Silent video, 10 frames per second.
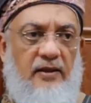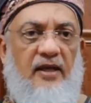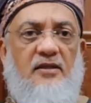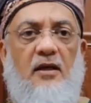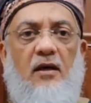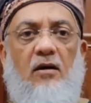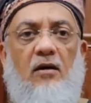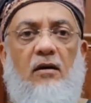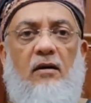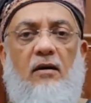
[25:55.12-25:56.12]
There is
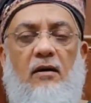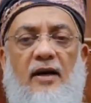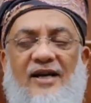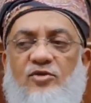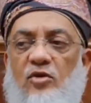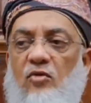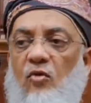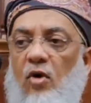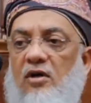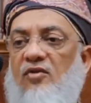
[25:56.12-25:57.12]
a natural
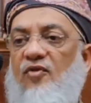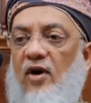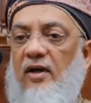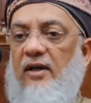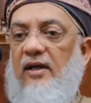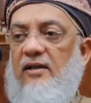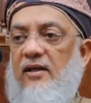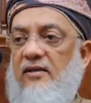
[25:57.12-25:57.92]
waterfall in it.